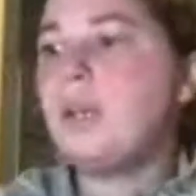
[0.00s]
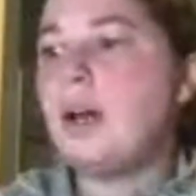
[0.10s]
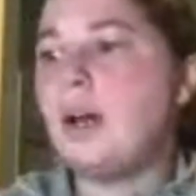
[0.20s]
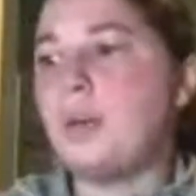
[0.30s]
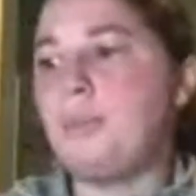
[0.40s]

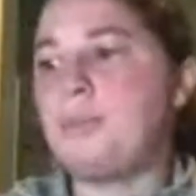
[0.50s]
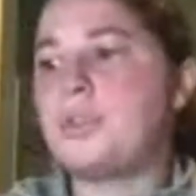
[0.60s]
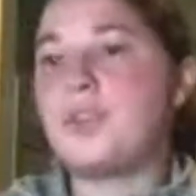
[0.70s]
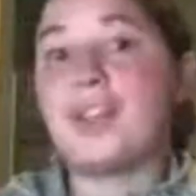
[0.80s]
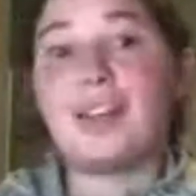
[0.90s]

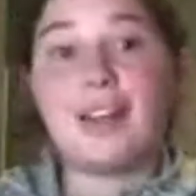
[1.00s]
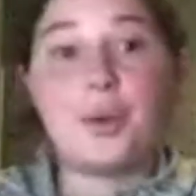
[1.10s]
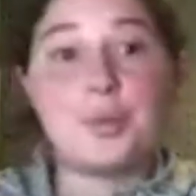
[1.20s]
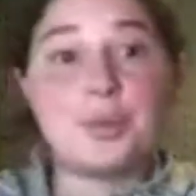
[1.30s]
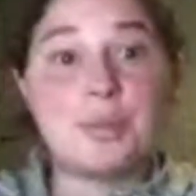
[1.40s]
so that it
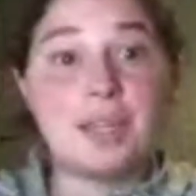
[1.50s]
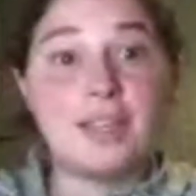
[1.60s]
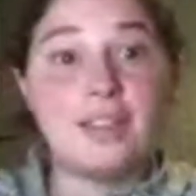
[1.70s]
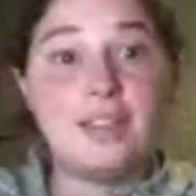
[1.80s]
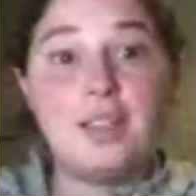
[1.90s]
helps
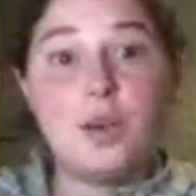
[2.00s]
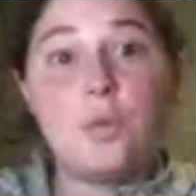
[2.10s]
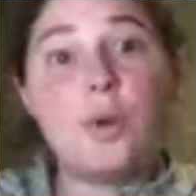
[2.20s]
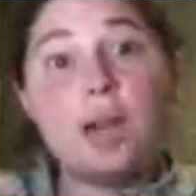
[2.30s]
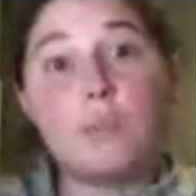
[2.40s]
me
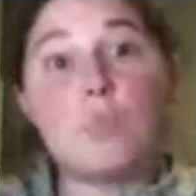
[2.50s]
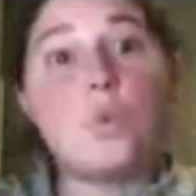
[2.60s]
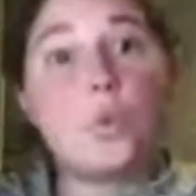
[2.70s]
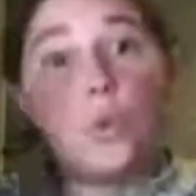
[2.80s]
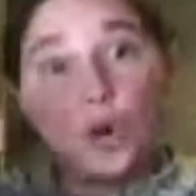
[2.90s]
when I'm
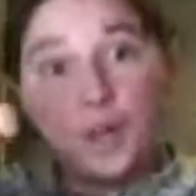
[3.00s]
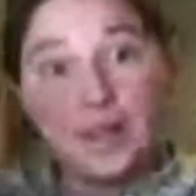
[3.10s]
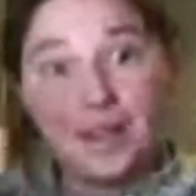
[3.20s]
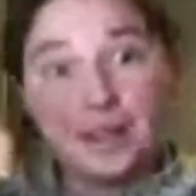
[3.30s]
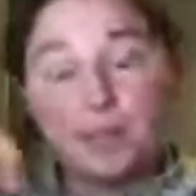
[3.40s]

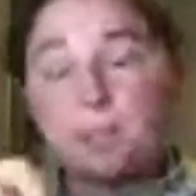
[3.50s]
working.